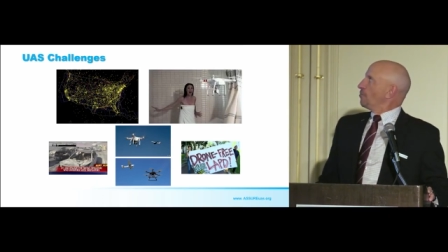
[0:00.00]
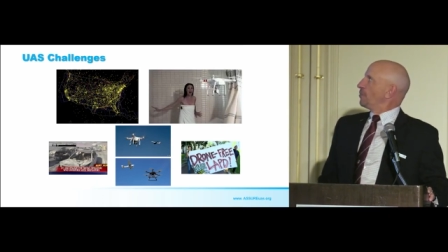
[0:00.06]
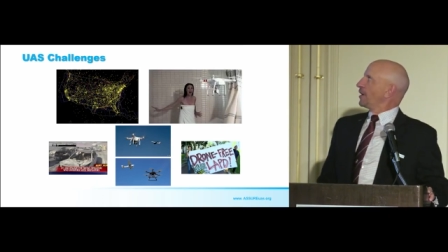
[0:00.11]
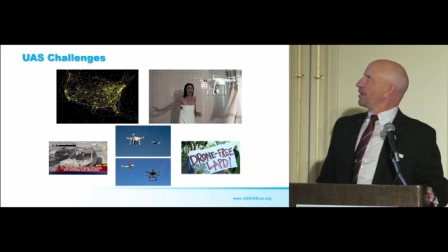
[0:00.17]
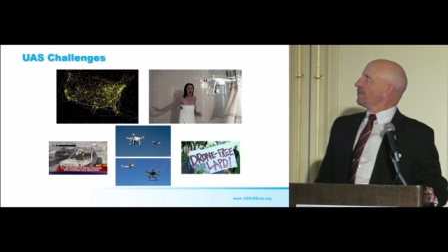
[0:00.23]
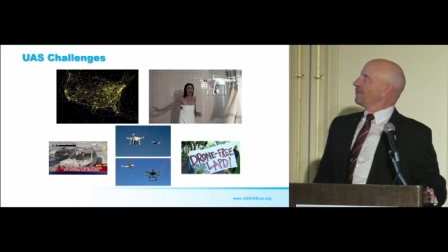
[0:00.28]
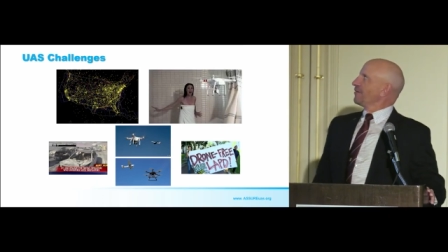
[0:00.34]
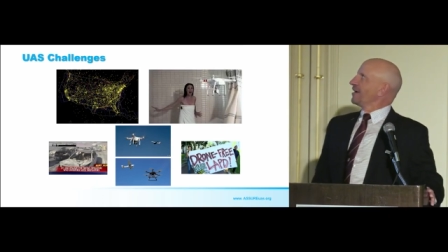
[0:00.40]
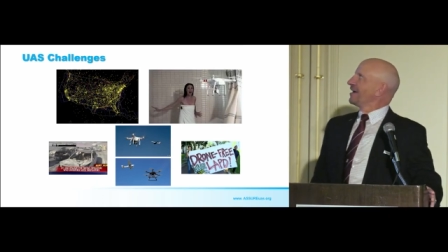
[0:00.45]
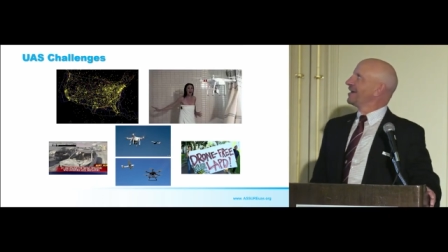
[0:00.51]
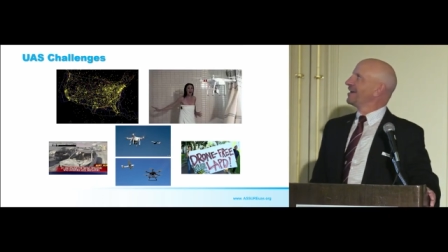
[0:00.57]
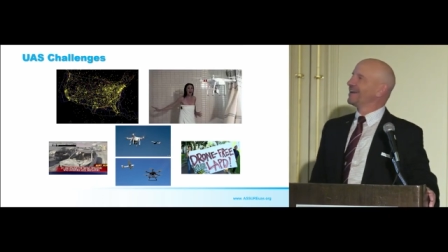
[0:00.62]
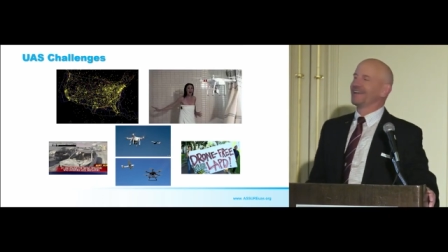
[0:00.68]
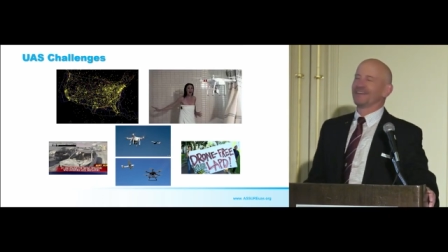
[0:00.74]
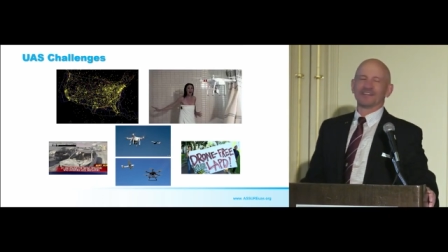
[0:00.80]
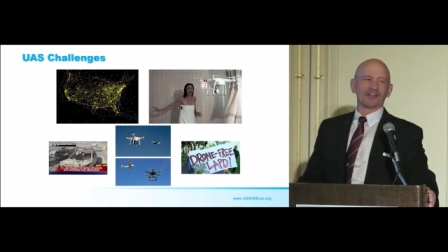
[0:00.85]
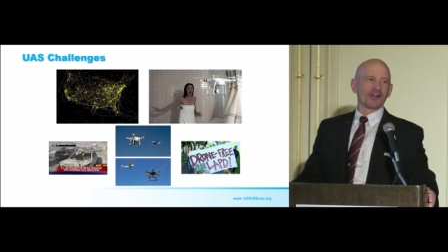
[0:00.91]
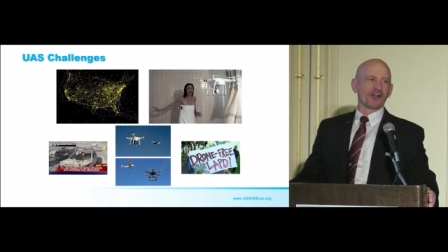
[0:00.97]
But,
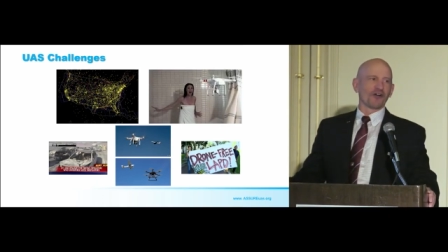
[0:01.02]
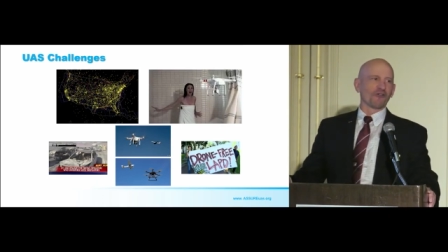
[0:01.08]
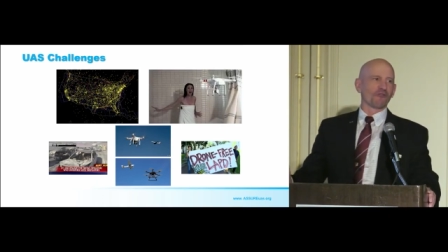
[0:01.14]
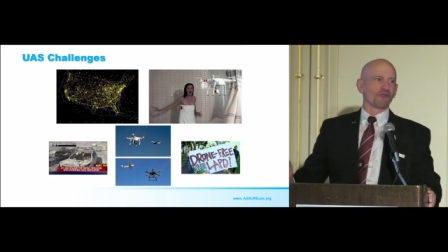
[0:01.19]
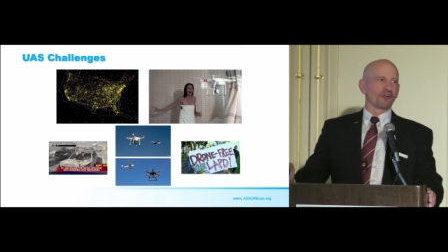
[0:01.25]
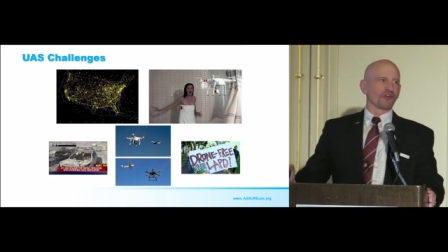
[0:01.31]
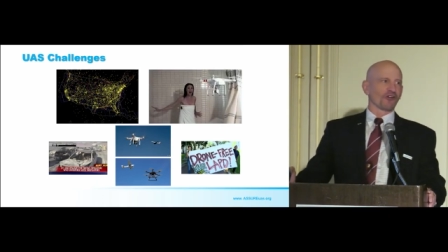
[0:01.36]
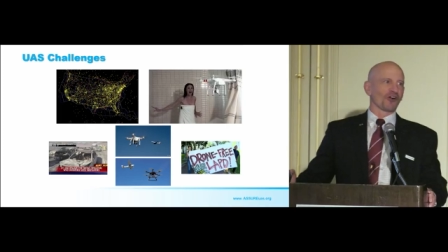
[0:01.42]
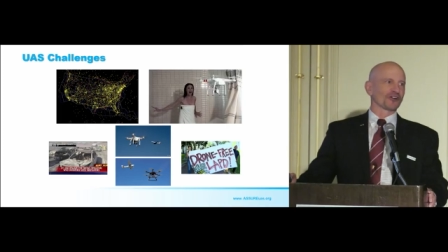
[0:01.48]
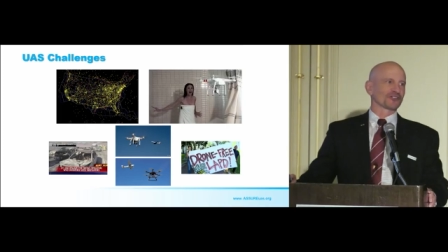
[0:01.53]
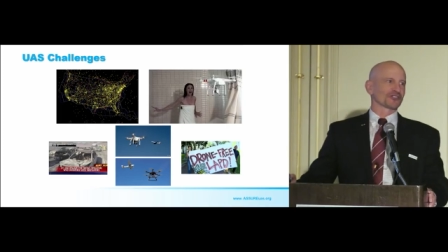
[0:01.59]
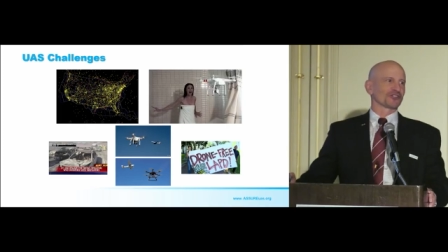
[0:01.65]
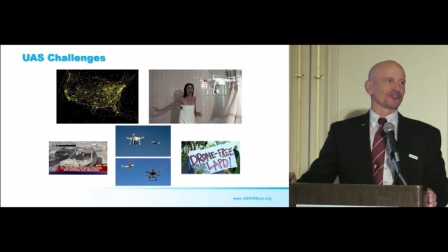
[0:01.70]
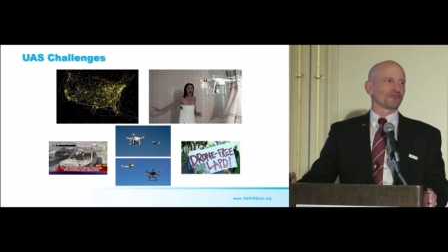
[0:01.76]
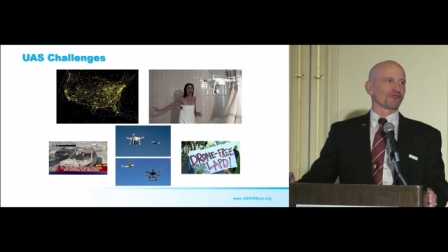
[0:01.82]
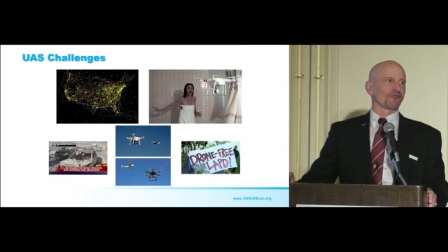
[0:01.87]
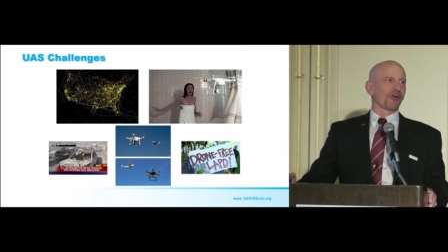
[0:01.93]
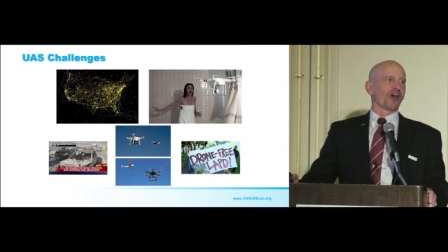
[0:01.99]
you know, we're
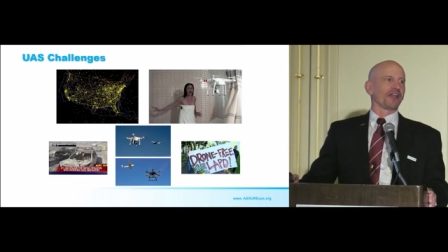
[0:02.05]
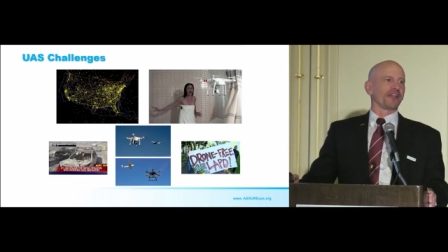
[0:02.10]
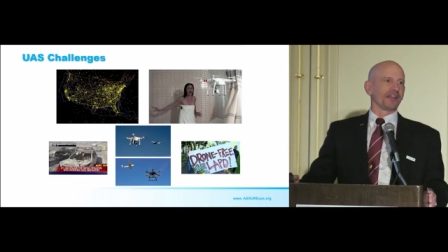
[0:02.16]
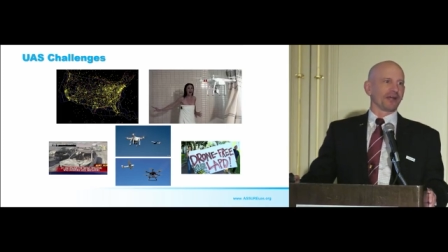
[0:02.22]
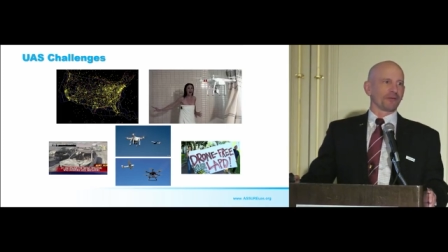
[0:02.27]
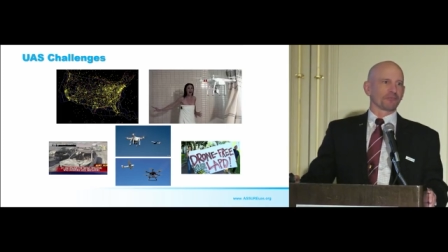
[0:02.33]
also rotten.